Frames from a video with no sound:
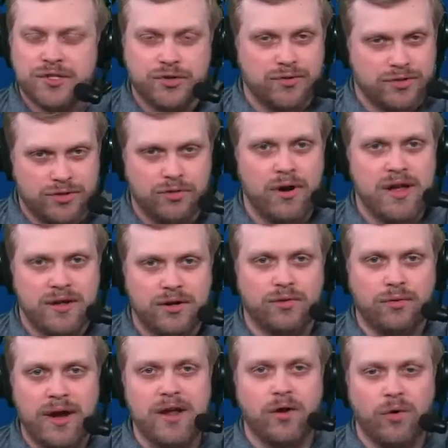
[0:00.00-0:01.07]
It's a, it's a great,
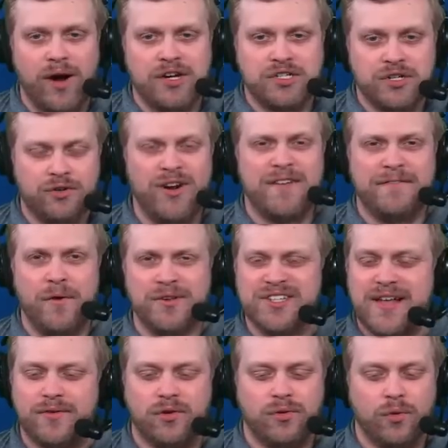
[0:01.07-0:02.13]
great question, great
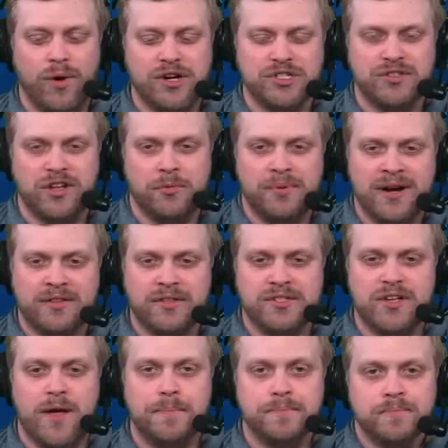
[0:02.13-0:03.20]
philosophical question there, Protect the
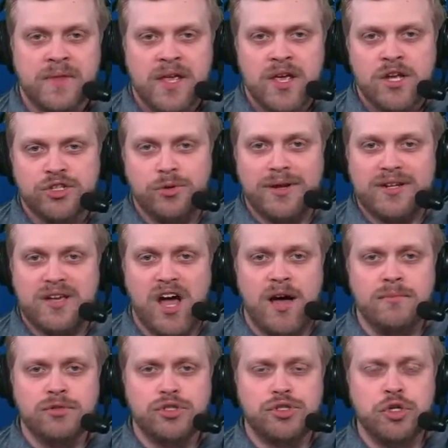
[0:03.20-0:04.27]
Sun. So when it
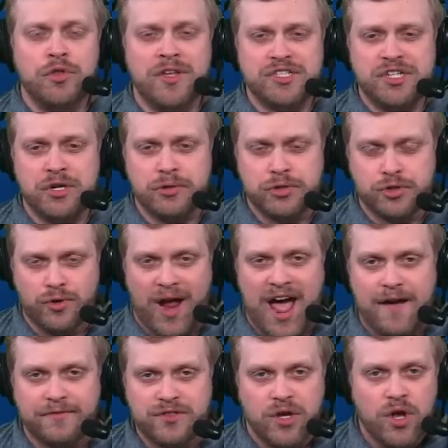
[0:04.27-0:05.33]
comes to this year's
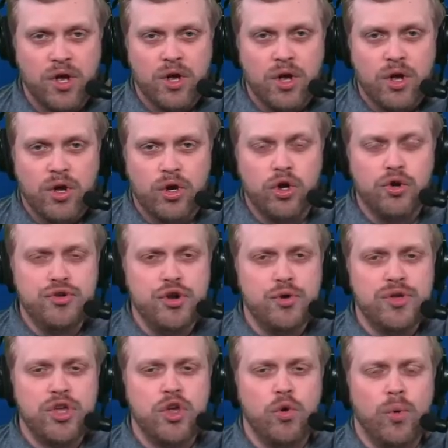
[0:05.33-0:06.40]
draft, who do
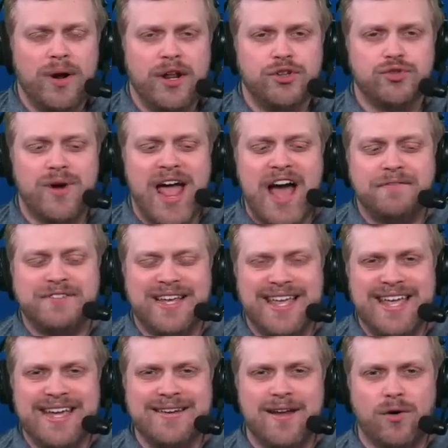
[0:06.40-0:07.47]
you want to draft
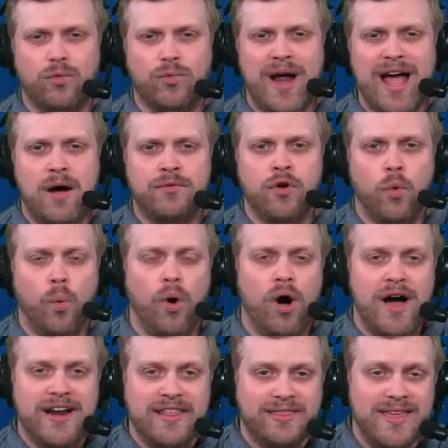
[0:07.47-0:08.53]
in round
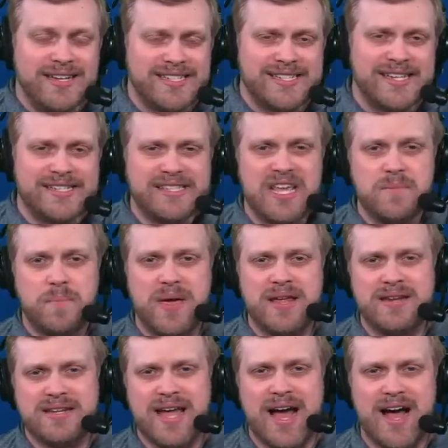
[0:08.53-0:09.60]
one? This is the
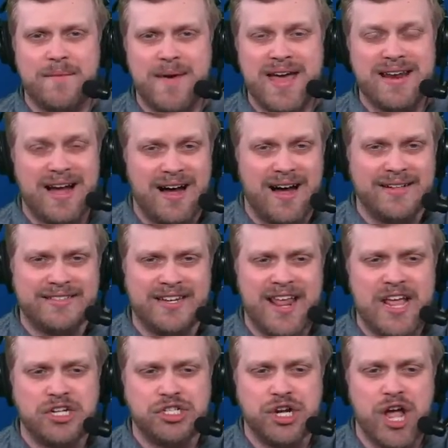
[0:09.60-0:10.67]
pinned comment on
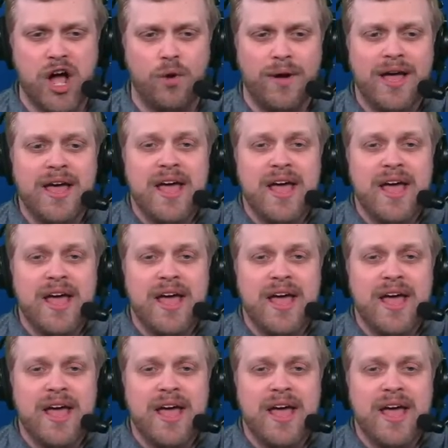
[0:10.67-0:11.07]
today's show.